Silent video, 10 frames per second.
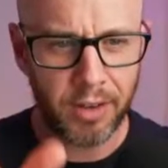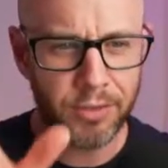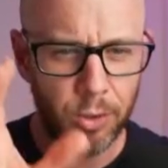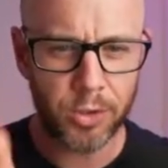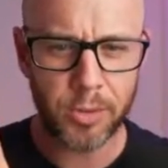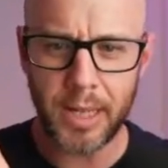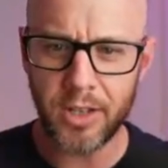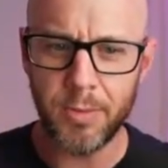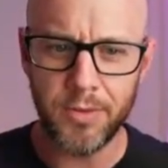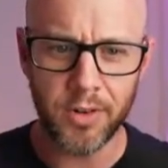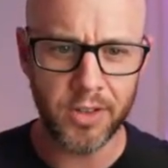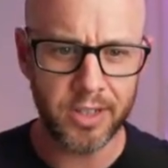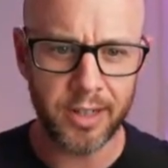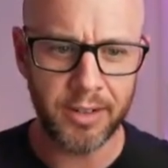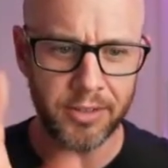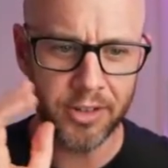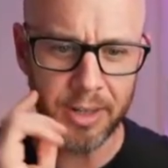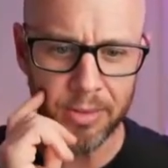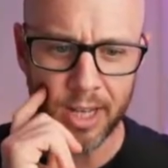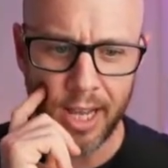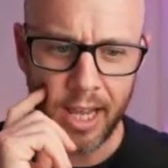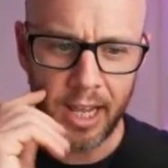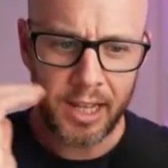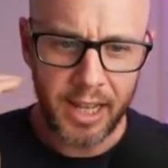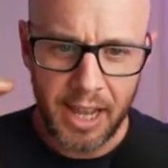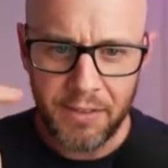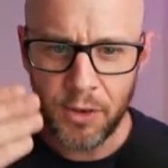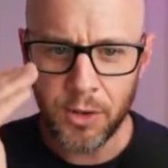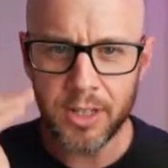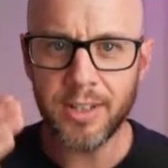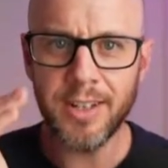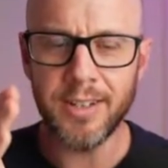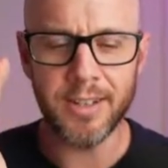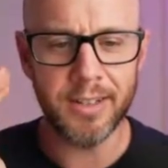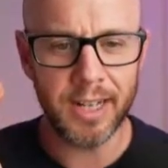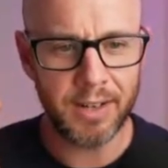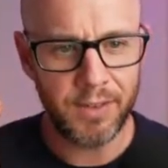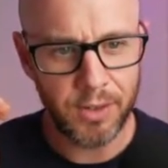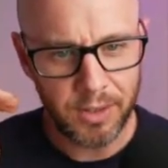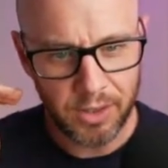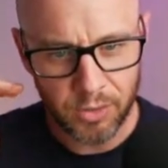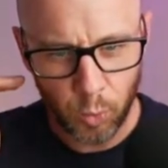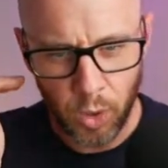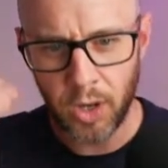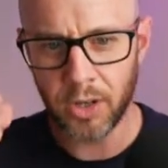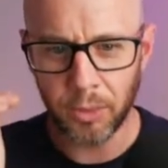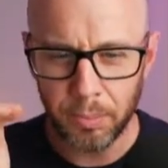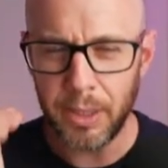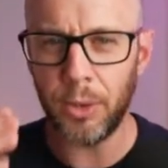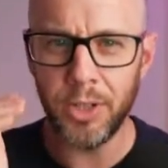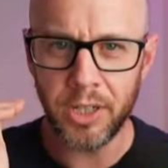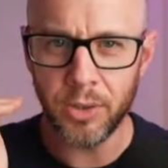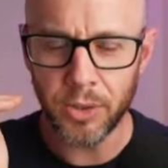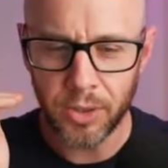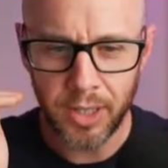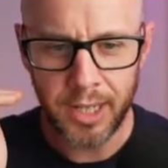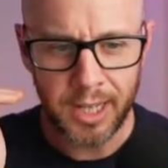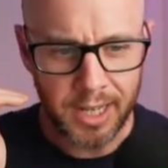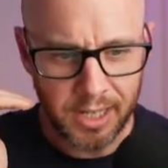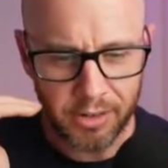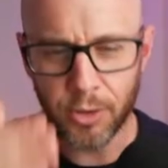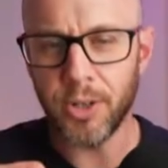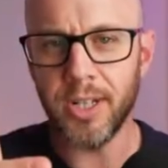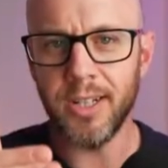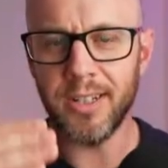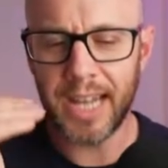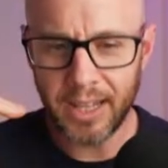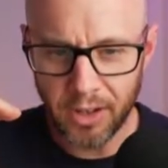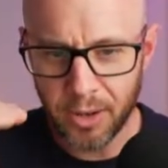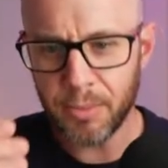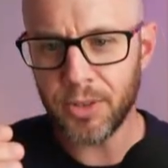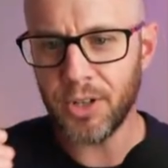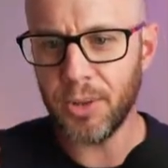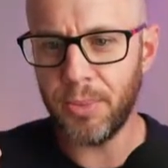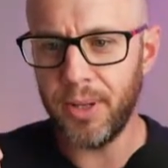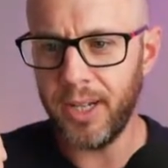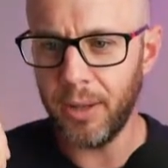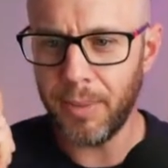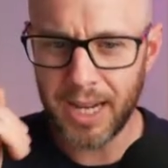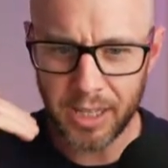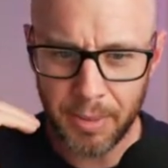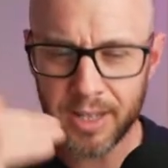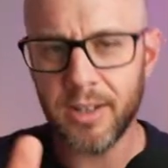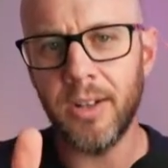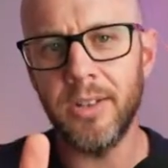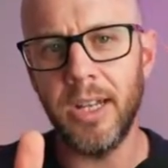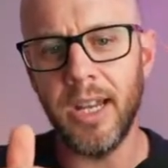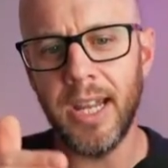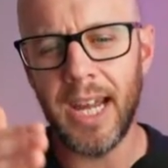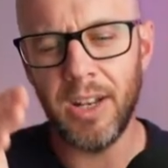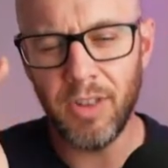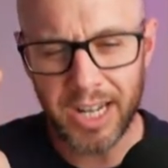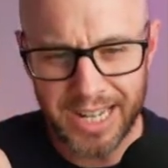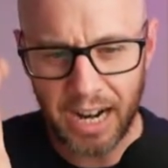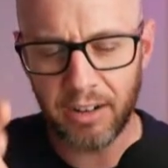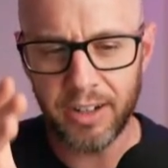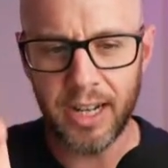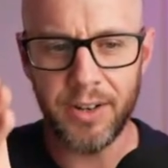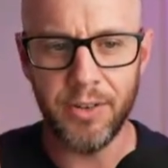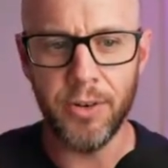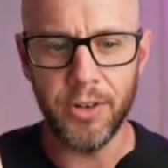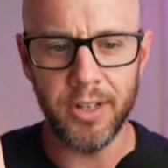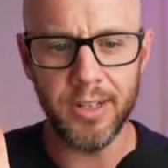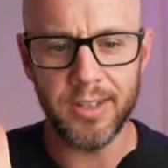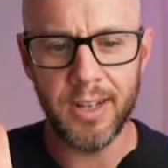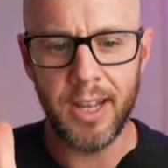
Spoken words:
talked about this before on these live streams. If you're consistent and if you just work on building your audience, getting the numbers up, you know, making the best content you can, really narrowing down your audience,